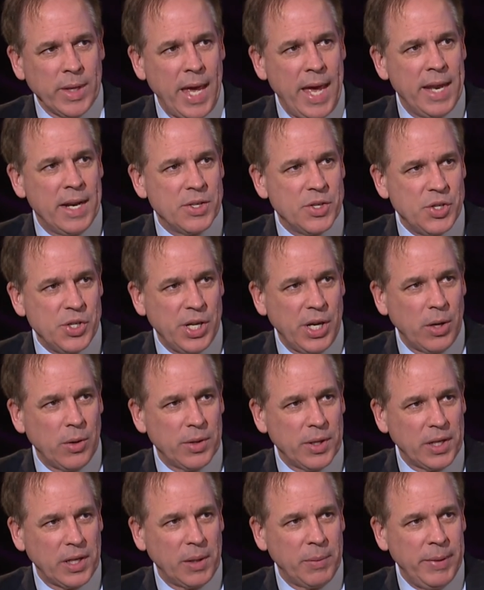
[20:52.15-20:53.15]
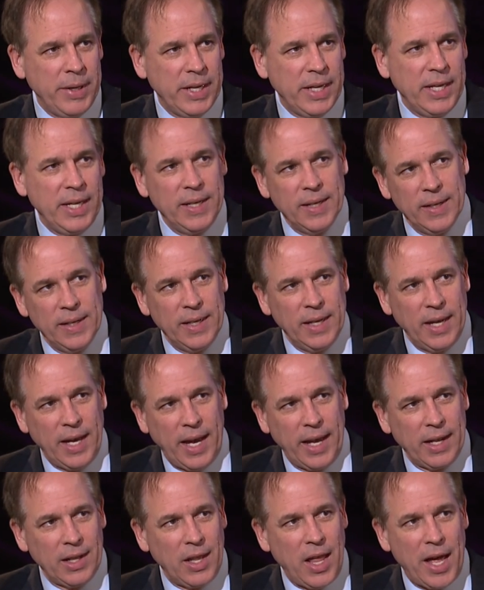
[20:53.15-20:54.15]
and as chair of the committee,
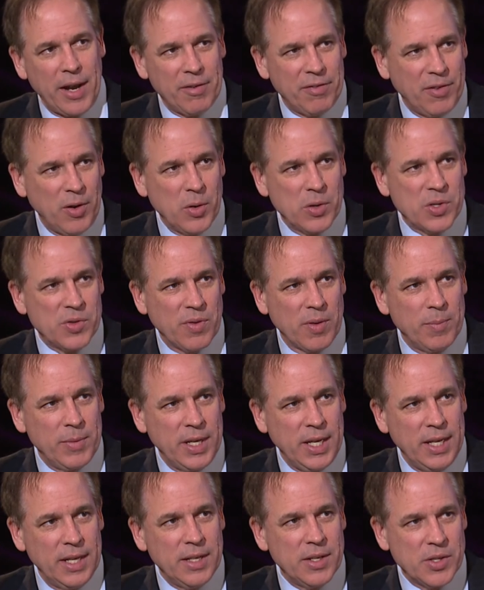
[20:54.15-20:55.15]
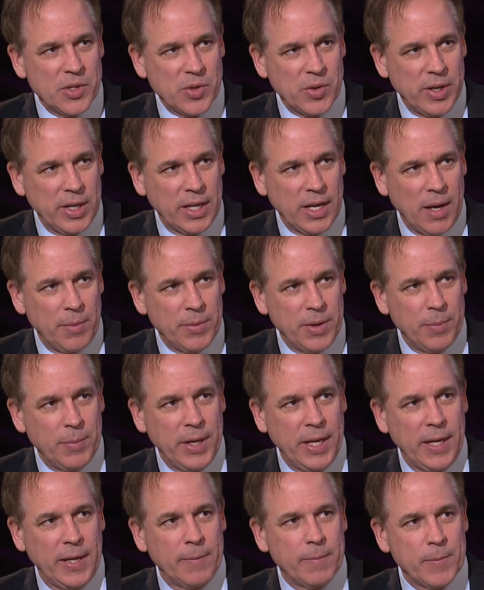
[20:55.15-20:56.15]
I had a lot of folks from the industry come
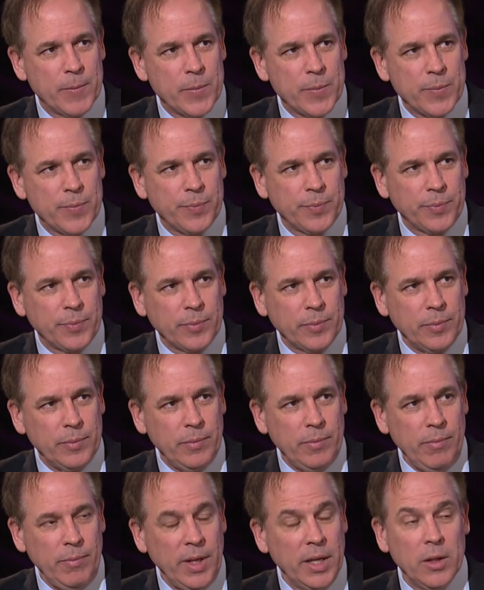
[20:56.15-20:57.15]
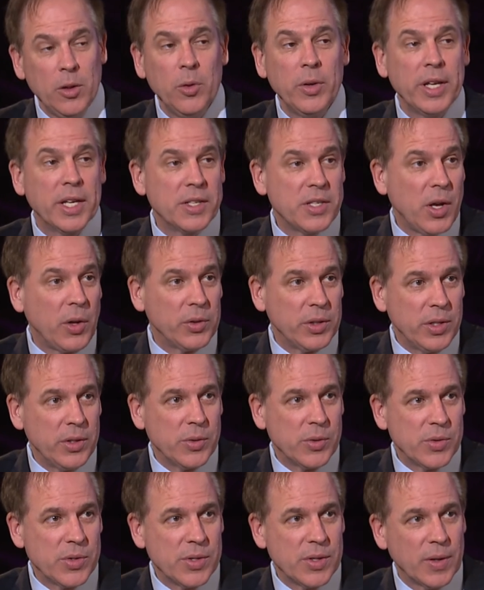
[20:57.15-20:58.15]
to me, including adult
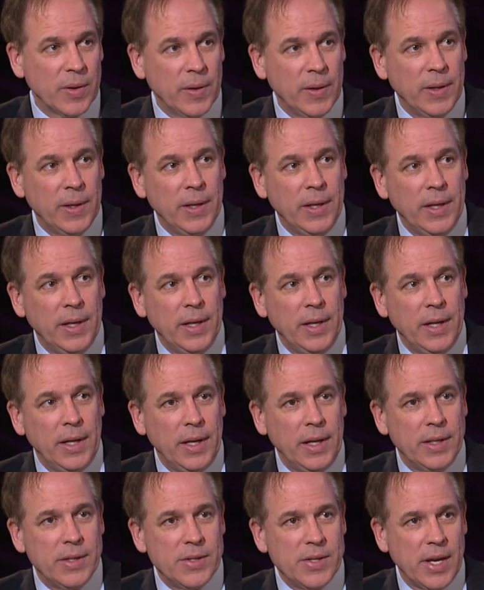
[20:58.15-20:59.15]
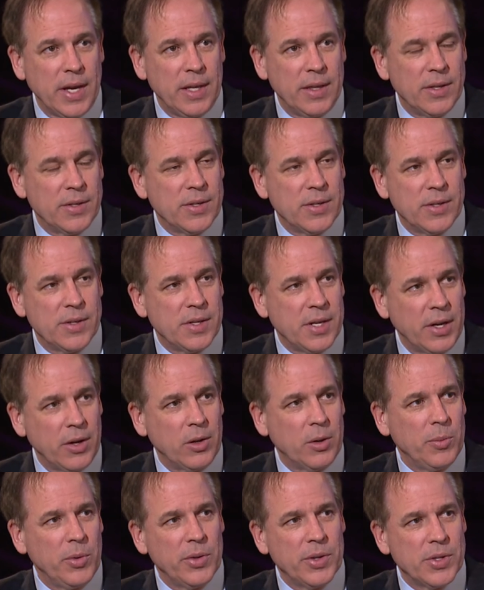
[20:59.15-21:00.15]
use, and say, this is
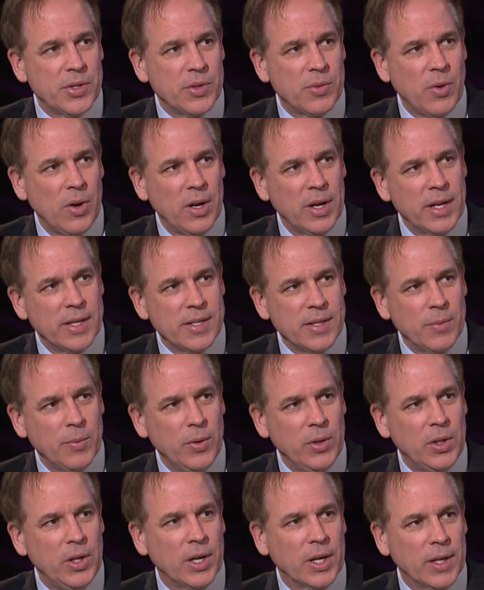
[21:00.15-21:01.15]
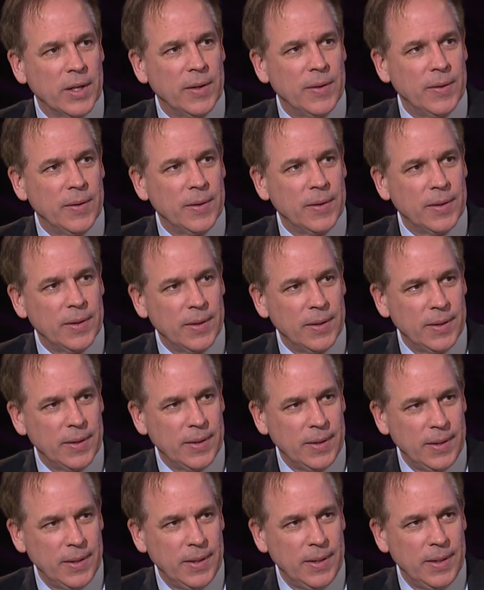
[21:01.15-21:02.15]
terrible, this is wrong. And I said, well, look,
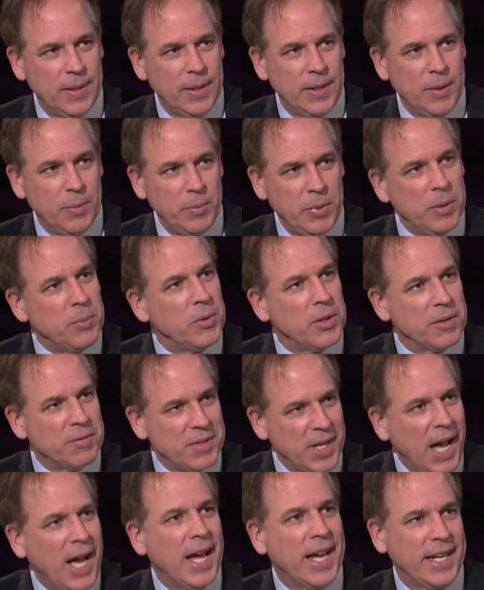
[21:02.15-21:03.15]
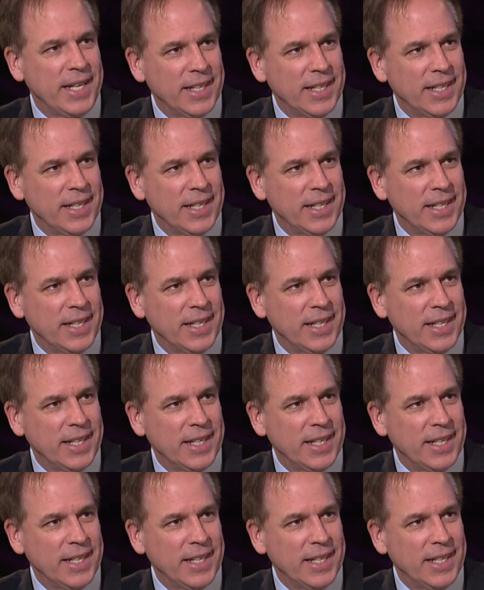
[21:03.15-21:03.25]
people have died.